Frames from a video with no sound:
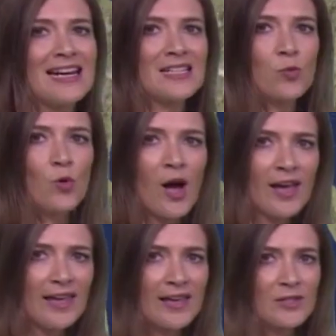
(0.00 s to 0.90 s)
and it's
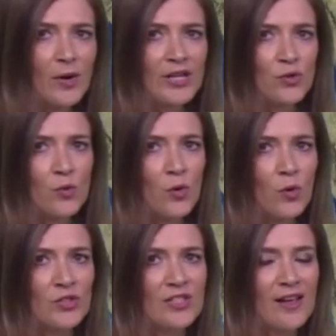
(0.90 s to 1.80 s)
working its way
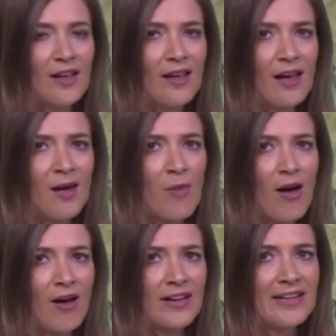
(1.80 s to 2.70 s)
towards
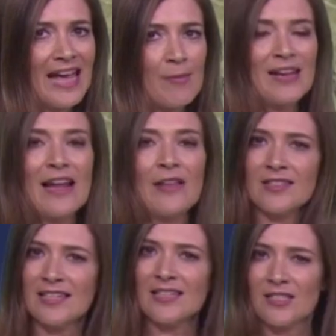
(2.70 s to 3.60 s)
Oman and Yemen. Now, the
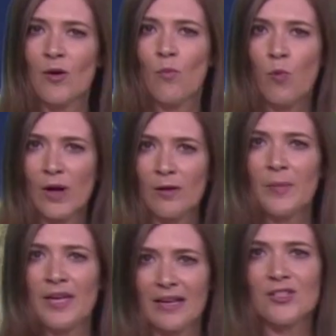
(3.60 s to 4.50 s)
system will
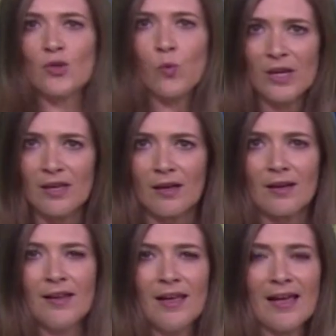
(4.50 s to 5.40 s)
begin to
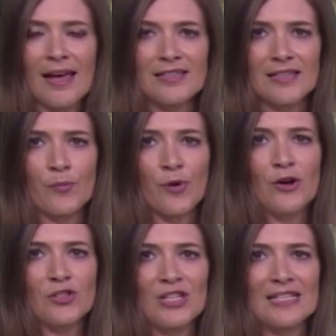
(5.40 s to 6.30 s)
weaken as it
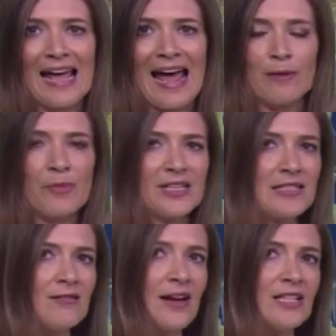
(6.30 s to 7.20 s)
approaches land, but it's
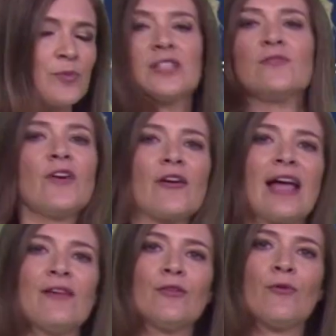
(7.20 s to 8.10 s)
still likely to bring some very
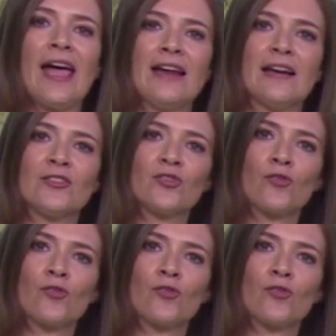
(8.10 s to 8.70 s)
heavy rain and